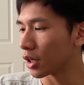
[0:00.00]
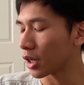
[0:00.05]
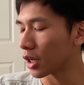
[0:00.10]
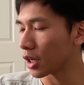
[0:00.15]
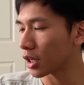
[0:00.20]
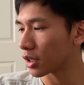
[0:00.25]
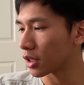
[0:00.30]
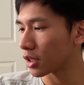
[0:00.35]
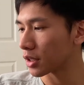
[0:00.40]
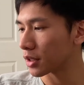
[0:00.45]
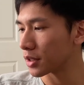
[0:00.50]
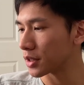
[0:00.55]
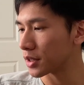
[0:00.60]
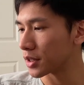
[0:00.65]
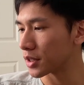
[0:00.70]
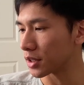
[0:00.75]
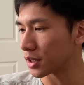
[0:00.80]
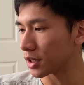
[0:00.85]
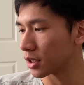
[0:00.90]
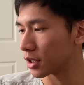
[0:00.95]

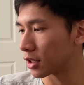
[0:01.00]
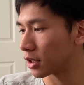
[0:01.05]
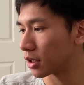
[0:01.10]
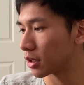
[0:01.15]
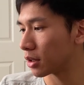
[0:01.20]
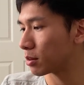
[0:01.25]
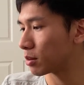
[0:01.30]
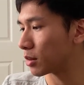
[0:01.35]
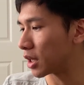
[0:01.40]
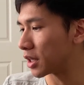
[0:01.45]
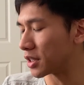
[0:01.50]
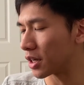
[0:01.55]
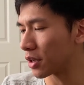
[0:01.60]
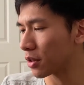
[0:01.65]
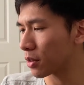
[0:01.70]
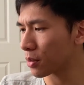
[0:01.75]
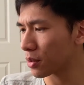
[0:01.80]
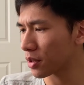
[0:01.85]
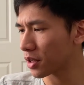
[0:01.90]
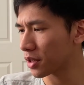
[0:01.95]
And um,
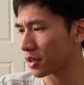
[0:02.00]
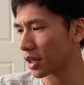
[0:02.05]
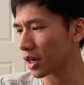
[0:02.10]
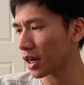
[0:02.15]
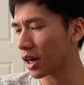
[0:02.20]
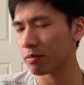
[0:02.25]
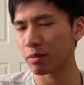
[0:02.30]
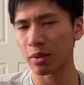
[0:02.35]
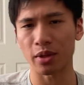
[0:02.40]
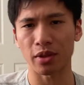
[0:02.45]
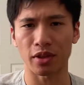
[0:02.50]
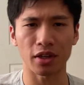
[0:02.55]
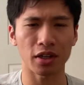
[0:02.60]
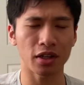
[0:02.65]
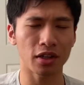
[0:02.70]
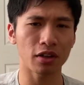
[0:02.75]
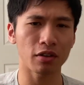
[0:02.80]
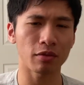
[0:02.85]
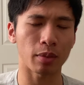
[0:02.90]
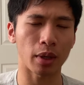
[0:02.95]
another thing that I've been
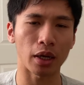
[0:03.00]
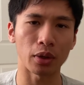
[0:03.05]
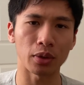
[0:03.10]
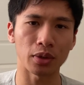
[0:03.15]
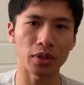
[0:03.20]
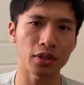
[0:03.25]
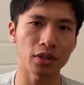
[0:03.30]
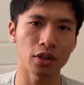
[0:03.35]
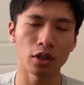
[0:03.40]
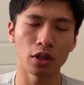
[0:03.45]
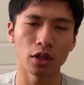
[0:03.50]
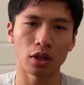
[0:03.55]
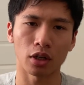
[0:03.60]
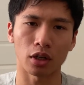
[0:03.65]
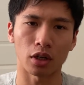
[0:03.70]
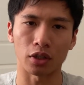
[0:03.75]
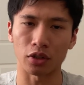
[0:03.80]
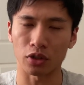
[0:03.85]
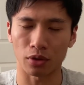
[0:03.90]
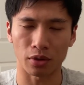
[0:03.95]
thinking about
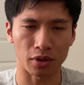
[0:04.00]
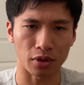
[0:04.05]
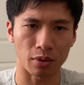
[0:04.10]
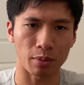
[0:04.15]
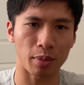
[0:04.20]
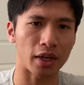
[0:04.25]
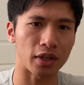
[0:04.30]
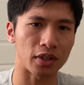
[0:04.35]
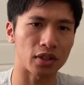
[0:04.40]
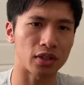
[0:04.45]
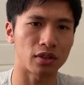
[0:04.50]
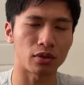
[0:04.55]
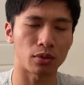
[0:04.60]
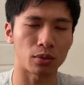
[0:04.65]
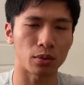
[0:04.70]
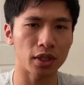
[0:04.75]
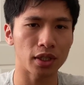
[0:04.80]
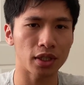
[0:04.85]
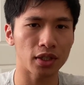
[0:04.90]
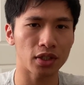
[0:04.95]
uh, during the past two
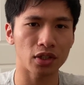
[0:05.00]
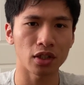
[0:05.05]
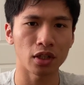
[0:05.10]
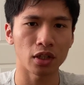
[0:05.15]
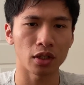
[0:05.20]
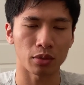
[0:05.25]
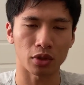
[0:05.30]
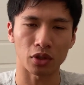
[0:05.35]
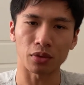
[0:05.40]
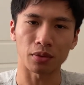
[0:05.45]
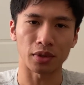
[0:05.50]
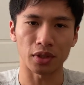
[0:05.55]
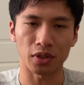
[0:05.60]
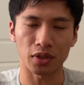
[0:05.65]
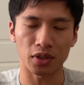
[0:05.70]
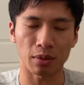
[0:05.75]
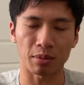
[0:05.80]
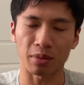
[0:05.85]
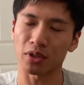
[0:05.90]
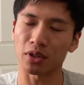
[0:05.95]
weeks between this
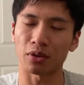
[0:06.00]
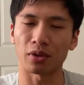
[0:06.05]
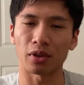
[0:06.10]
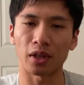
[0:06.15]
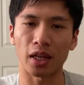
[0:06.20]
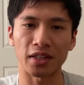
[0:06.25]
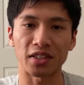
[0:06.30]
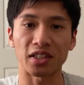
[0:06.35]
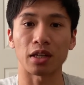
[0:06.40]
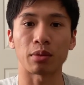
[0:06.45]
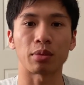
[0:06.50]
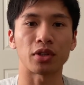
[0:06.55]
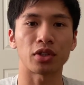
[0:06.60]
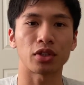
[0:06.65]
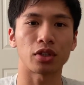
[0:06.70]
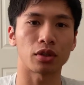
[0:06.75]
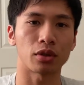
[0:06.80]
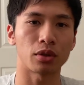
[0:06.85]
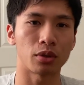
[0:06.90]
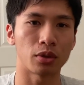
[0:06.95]
episode and last
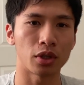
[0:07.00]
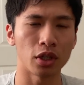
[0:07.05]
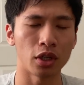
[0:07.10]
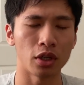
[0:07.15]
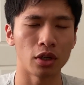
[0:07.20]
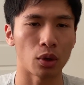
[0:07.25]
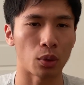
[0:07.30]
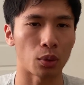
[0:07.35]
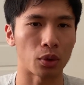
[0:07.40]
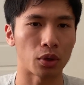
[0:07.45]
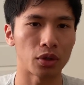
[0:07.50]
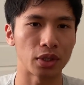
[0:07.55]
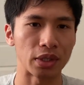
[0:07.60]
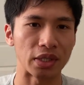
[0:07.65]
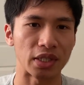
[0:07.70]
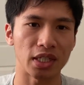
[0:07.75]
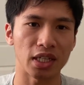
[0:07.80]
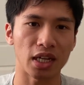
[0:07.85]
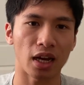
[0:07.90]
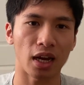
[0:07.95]
episode was
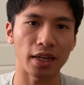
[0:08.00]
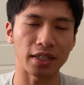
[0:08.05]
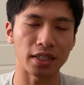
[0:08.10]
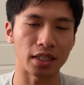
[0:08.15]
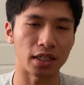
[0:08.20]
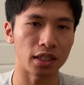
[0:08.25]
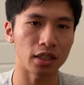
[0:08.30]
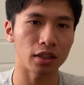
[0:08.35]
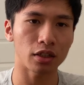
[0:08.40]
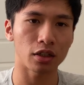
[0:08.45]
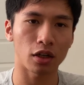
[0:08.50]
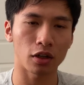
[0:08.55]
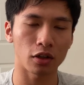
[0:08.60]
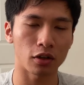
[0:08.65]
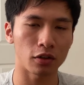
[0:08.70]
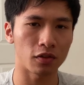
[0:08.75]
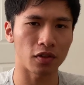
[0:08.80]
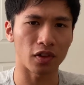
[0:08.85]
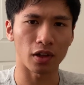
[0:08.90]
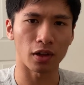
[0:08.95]
the idea
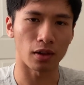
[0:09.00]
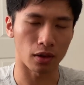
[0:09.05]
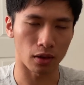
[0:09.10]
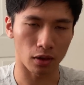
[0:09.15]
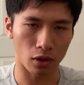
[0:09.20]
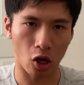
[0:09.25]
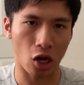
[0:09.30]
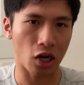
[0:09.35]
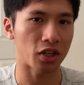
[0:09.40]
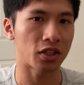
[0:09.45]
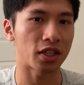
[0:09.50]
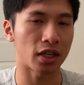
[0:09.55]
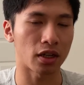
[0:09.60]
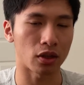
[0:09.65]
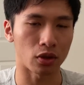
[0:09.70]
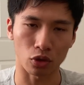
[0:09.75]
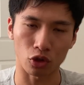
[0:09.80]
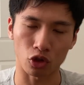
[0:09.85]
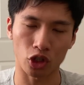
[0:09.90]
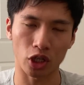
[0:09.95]
of the
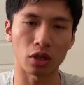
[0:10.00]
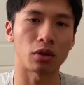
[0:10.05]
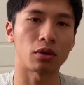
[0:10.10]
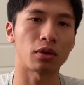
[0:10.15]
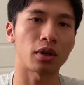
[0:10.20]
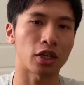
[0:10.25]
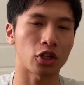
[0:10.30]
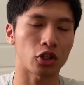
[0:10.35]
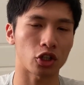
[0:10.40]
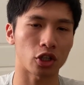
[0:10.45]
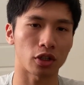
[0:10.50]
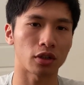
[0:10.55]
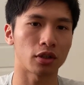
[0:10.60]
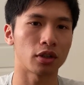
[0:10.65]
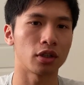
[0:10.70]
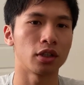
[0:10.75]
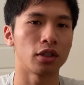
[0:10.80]
lockdown generation.